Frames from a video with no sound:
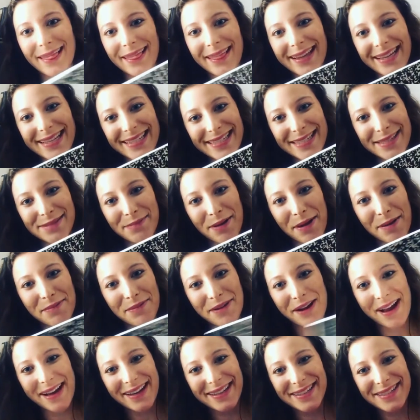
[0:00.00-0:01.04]
This is my
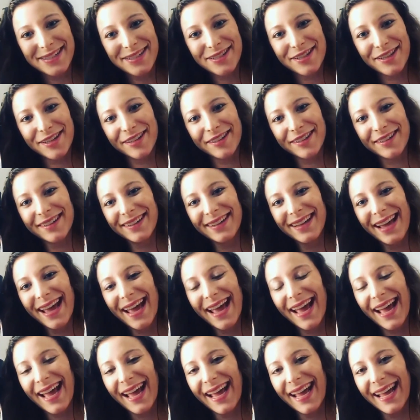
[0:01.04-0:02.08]
practice journal,
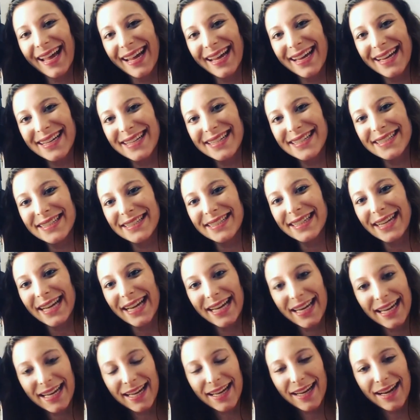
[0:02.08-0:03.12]
and
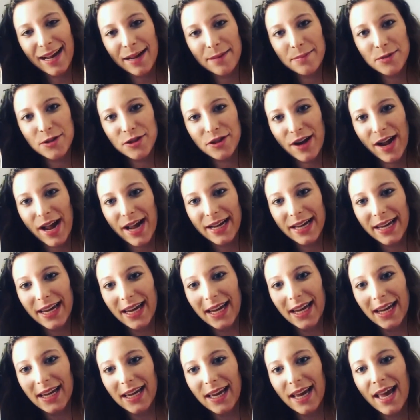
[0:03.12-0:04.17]
in it I'm
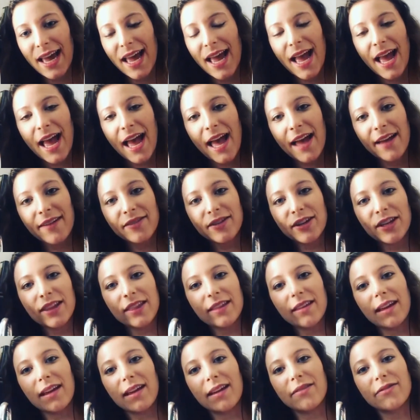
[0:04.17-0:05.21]
tracking
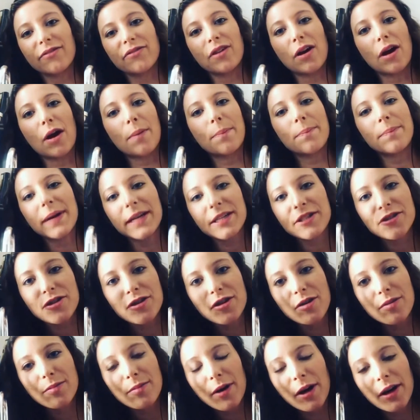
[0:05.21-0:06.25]
everything from
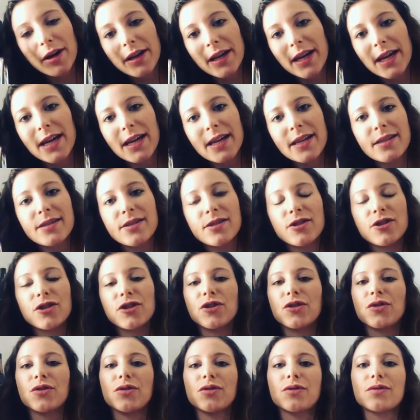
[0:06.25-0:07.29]
metronome markings
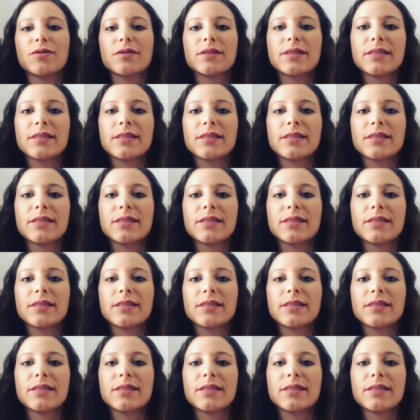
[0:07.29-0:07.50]
to